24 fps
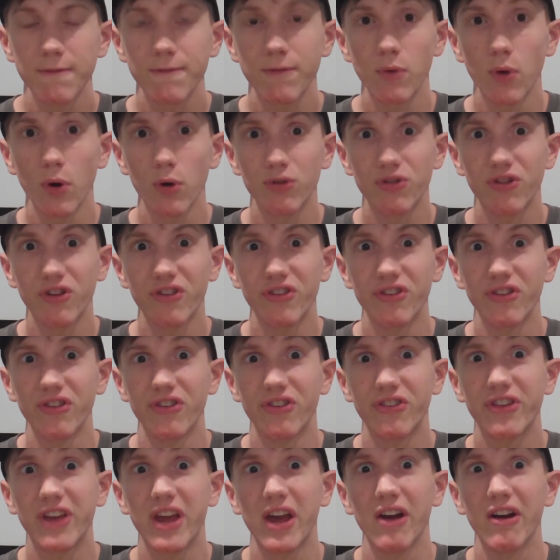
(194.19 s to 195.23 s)
ferocious and
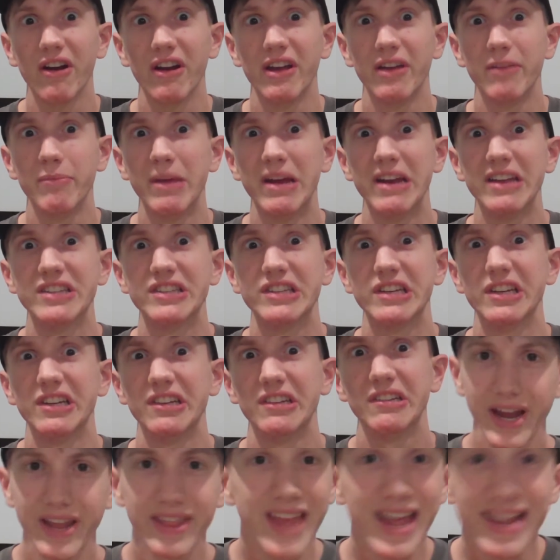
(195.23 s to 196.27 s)
scary and menacing.
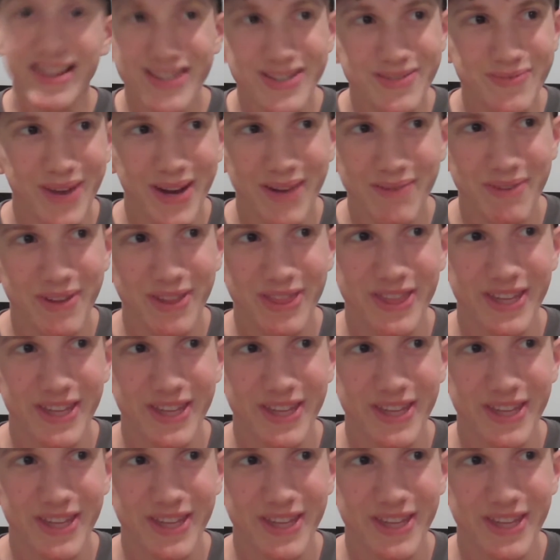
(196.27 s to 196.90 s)
And that just made me